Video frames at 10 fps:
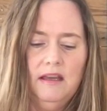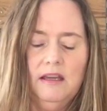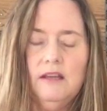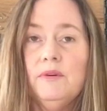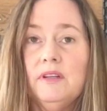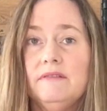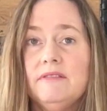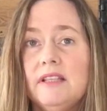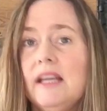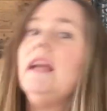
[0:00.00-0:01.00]
you will have
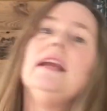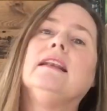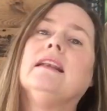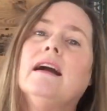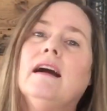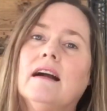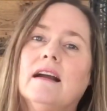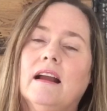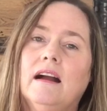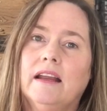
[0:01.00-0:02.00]
seen
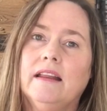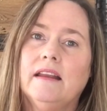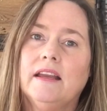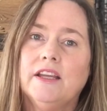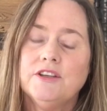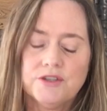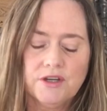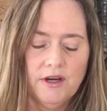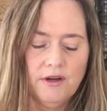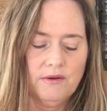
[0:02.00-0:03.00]
in the
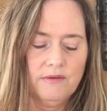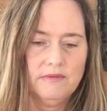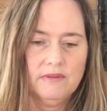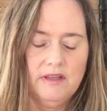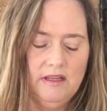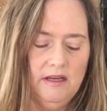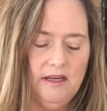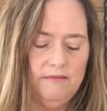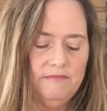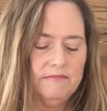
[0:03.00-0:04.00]
intro
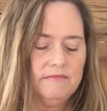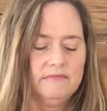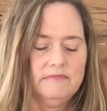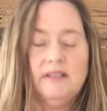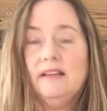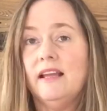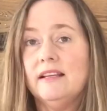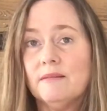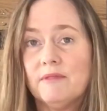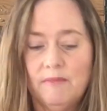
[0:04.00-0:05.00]
the things
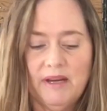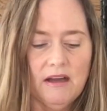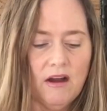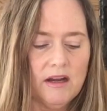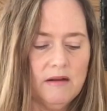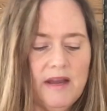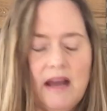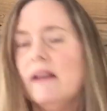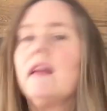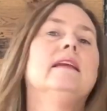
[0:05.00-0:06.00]
I'm going to be talking
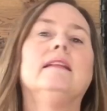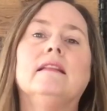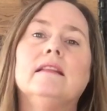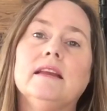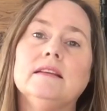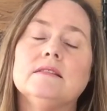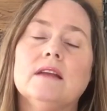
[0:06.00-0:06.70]
about, and these